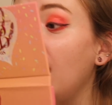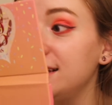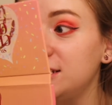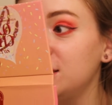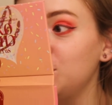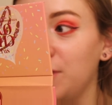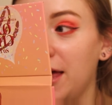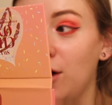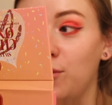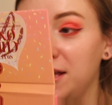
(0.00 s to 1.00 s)
I did this wing
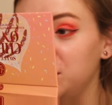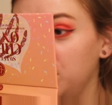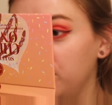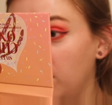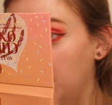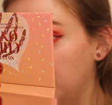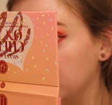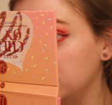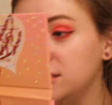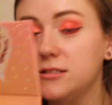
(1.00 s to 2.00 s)
out way too far.